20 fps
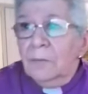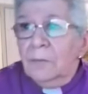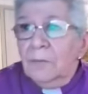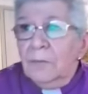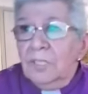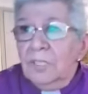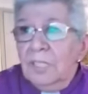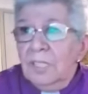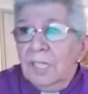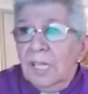
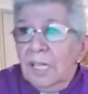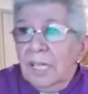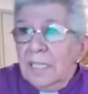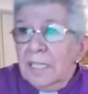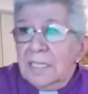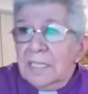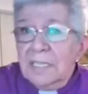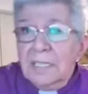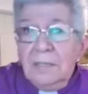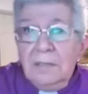Now,
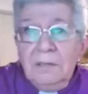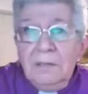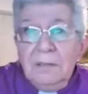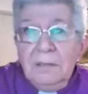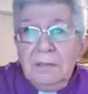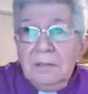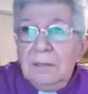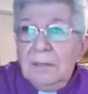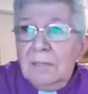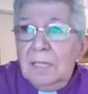would
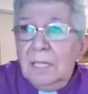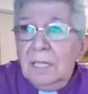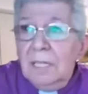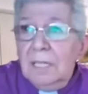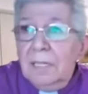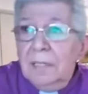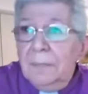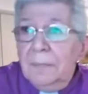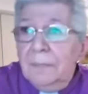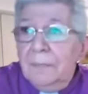you like
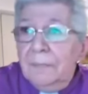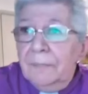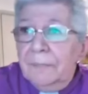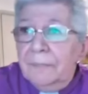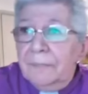to,